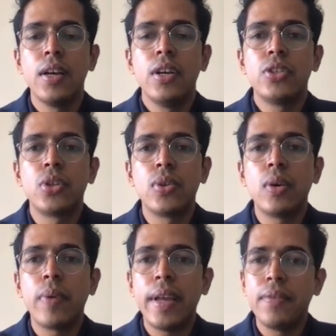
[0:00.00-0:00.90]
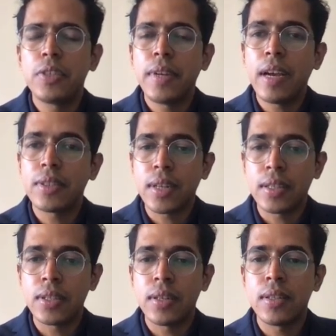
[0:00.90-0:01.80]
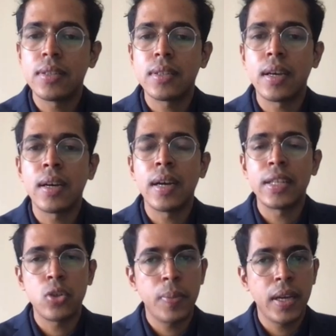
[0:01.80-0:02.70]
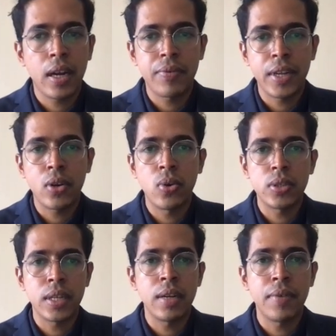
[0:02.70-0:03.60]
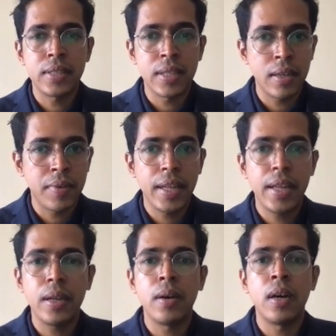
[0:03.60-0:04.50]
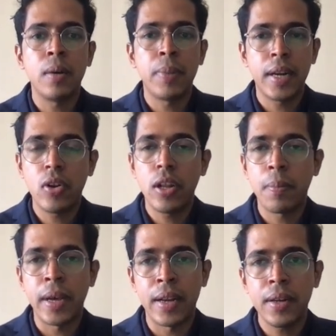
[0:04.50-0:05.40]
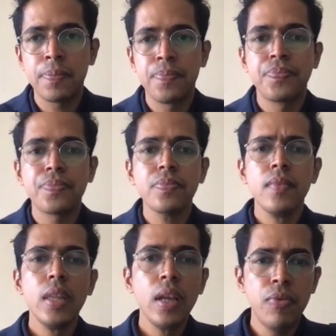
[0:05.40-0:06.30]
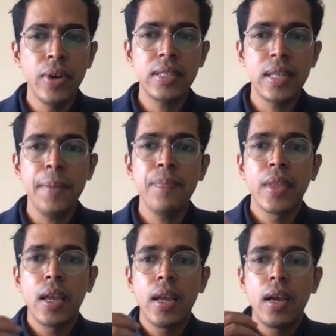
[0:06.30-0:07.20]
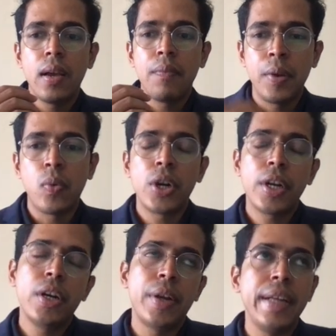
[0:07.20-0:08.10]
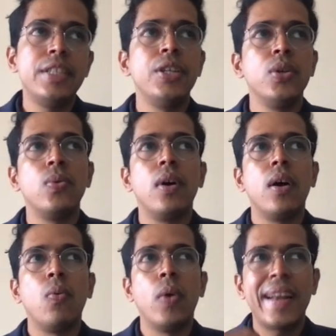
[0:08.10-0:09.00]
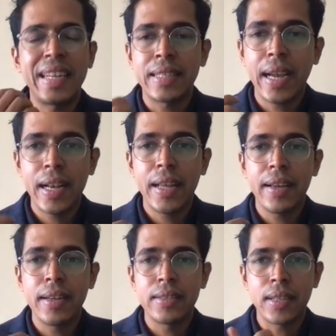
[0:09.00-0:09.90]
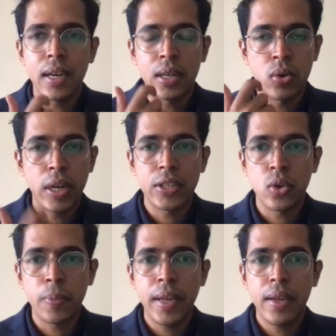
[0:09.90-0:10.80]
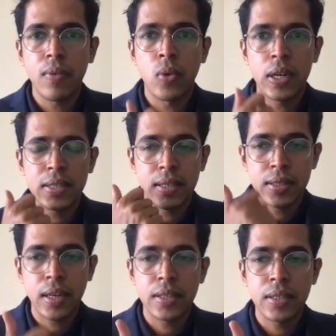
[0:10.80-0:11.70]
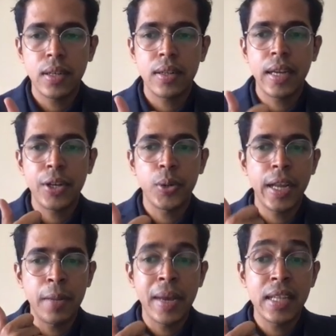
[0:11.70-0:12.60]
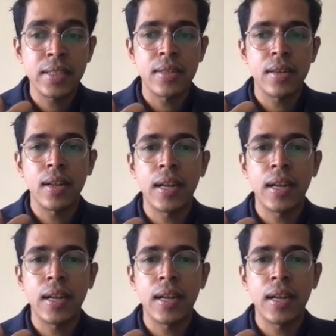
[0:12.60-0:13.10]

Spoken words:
So the way in which we have structured this SOP crafting course is in a very particular manner. Firstly, we wanted to teach you what exactly is a good SOP, what is the structure that you can imagine.